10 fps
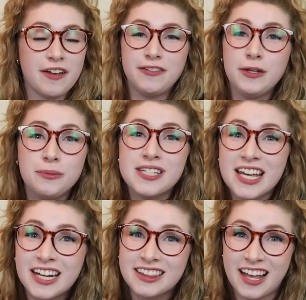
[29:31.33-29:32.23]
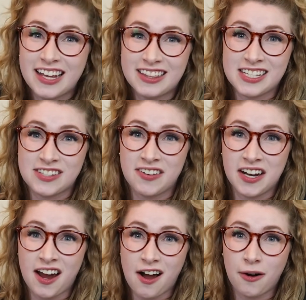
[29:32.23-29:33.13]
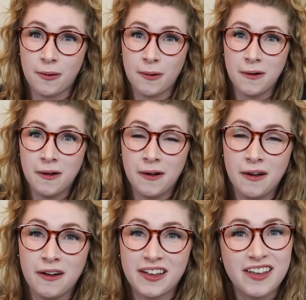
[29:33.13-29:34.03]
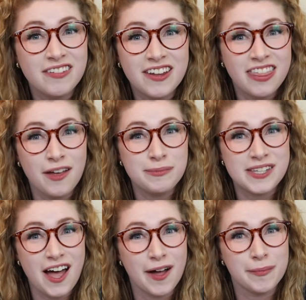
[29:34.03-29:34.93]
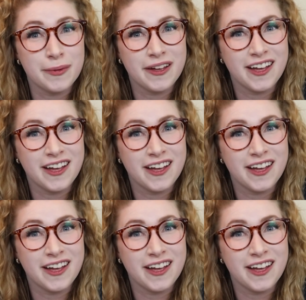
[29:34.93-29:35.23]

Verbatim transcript: If you didn't like this video, give it a thumbs up.